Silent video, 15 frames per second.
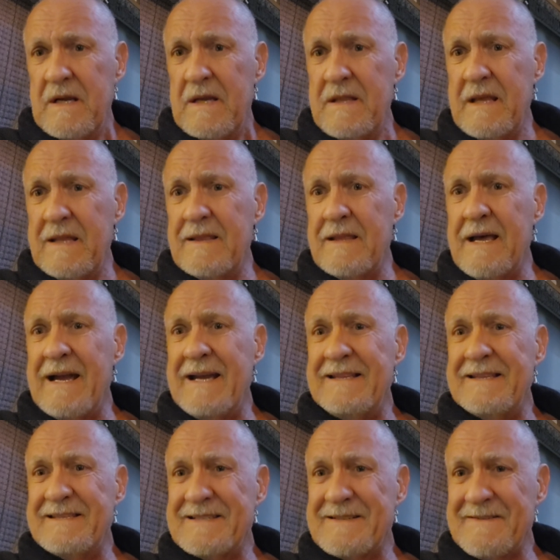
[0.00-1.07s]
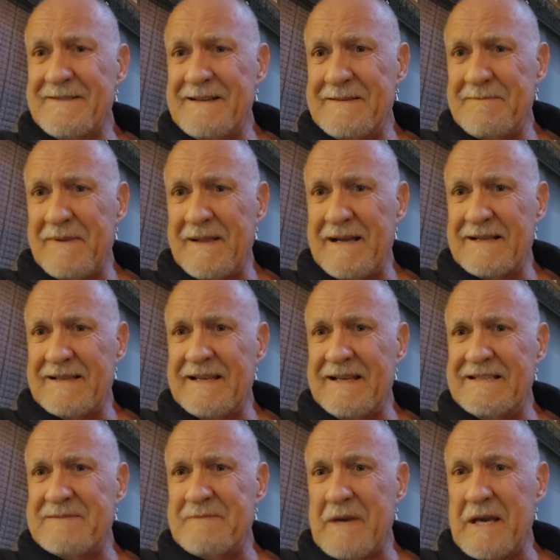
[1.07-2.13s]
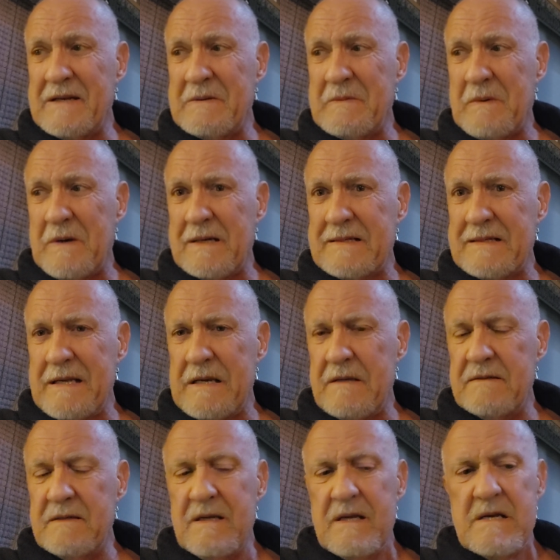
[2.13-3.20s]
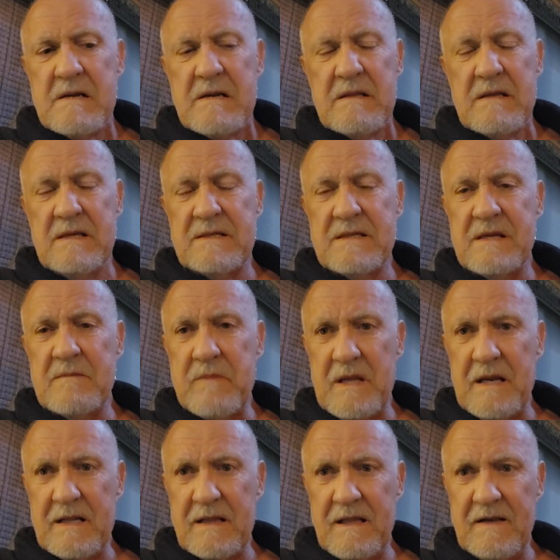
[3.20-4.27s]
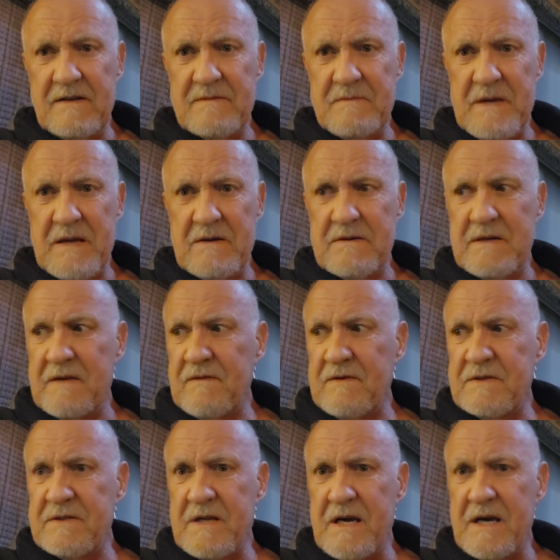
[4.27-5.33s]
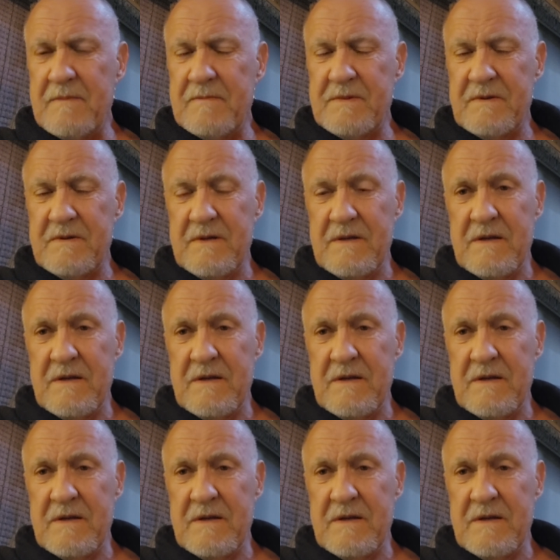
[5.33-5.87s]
And they lined the street. Black Lives Matter walked down. They said Black Lives Matter never stopped.